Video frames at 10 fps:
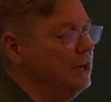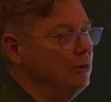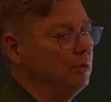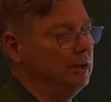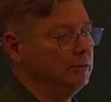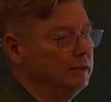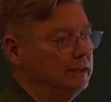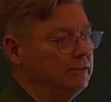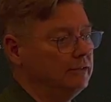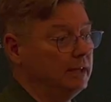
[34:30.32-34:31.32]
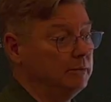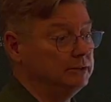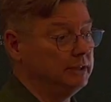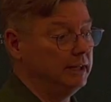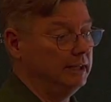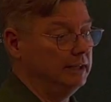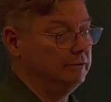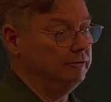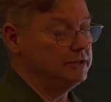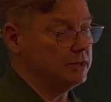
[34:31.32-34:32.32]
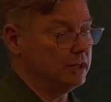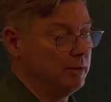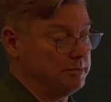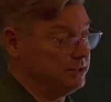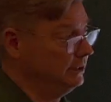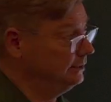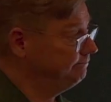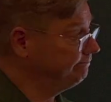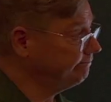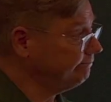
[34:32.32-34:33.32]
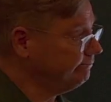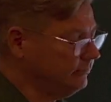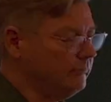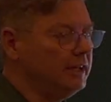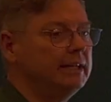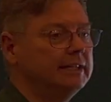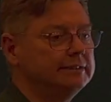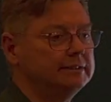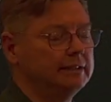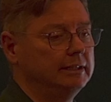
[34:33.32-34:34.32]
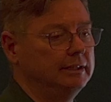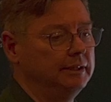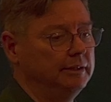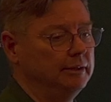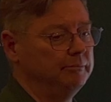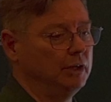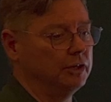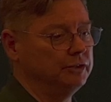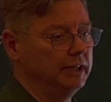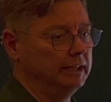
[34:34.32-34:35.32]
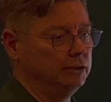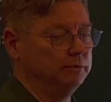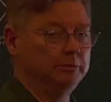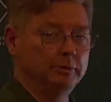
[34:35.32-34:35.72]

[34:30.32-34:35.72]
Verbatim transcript: Well, it's I would say visit our website. Okay. It's uh, RTI do,